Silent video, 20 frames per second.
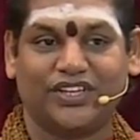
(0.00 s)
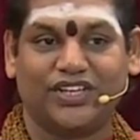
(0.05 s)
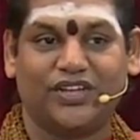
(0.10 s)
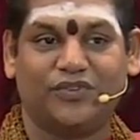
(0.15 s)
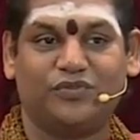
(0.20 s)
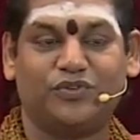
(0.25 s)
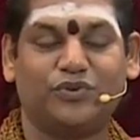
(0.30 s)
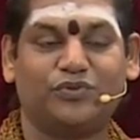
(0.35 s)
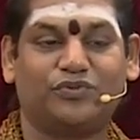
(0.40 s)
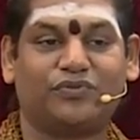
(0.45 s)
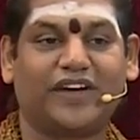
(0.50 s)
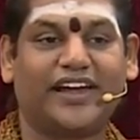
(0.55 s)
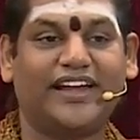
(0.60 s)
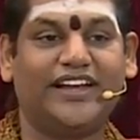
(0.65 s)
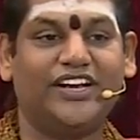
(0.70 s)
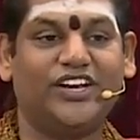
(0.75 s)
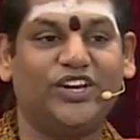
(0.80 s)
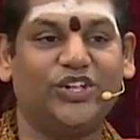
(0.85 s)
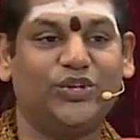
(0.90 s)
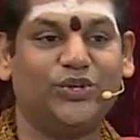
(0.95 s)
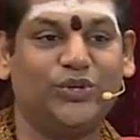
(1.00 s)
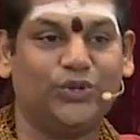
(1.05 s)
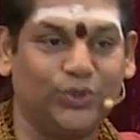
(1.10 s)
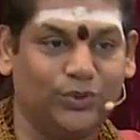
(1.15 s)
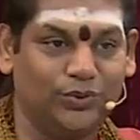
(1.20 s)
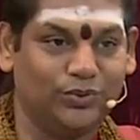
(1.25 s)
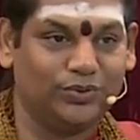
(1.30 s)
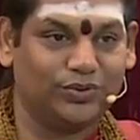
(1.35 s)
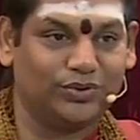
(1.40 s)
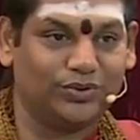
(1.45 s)
If you find
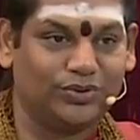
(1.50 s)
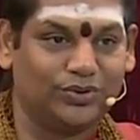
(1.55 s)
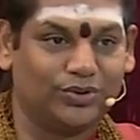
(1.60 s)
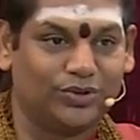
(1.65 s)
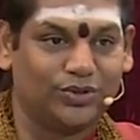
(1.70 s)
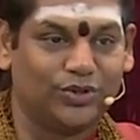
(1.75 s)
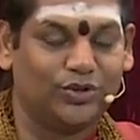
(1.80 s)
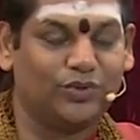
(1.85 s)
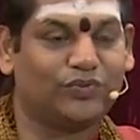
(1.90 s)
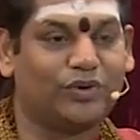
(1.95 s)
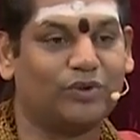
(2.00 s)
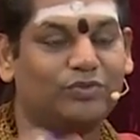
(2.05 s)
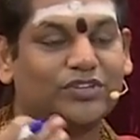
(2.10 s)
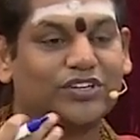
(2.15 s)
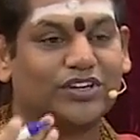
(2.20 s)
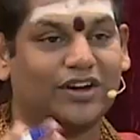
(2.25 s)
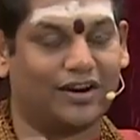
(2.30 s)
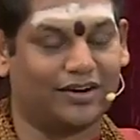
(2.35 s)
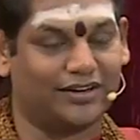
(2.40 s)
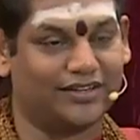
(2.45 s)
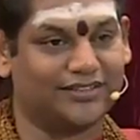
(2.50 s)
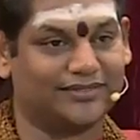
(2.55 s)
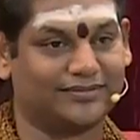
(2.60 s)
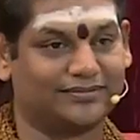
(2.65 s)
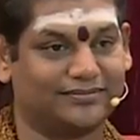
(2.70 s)
you, you found God.